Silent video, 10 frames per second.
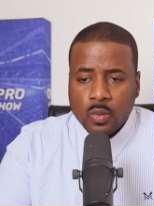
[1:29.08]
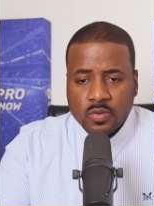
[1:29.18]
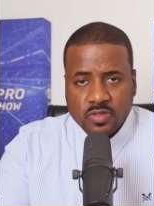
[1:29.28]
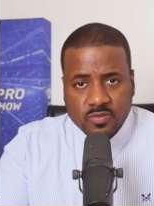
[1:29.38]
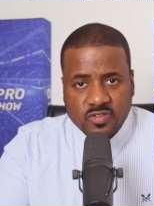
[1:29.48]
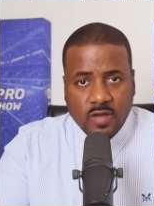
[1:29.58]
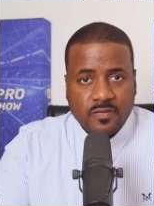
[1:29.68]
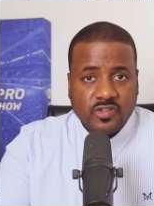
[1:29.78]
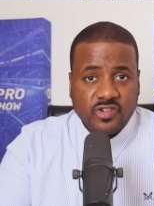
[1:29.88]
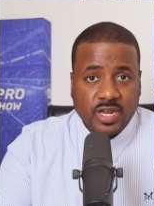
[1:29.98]
with
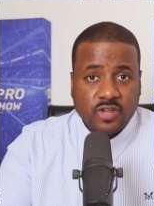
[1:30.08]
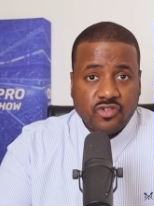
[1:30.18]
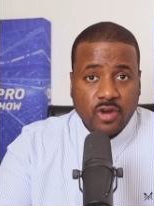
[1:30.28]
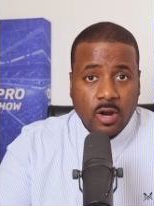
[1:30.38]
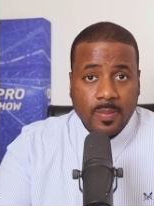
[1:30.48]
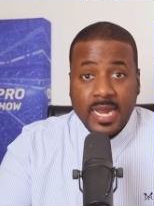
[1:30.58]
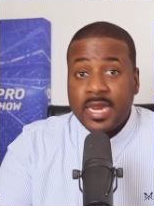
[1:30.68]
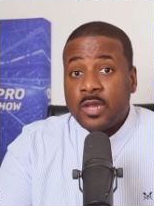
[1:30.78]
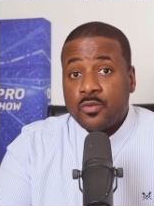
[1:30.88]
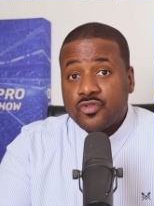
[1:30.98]
himself and Shannon Sharpe, and
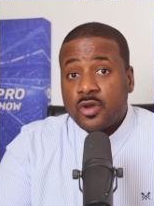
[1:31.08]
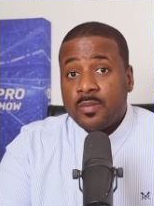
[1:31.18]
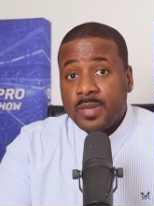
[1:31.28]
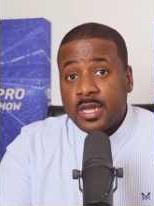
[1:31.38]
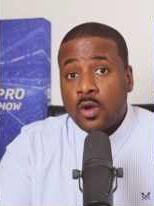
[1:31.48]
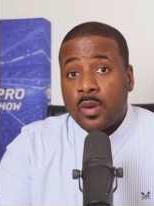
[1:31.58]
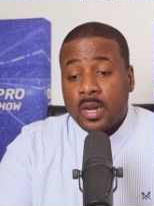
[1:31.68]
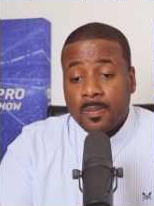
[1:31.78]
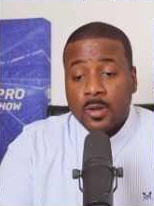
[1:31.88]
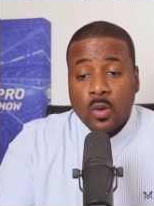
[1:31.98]
he was going to be going
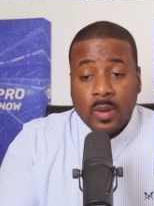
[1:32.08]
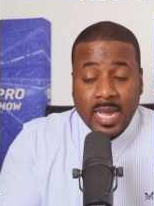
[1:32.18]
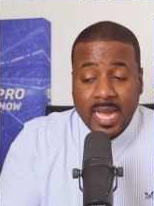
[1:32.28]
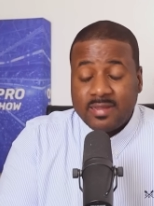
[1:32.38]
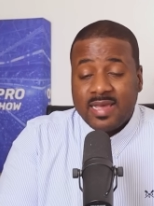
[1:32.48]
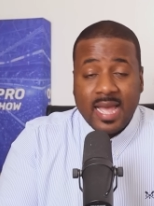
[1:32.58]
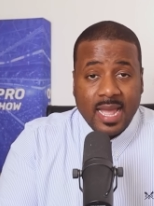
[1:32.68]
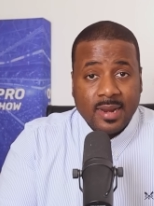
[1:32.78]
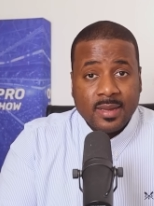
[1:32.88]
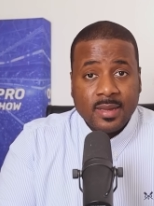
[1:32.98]
up, going head to
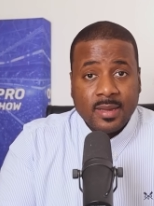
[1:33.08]
head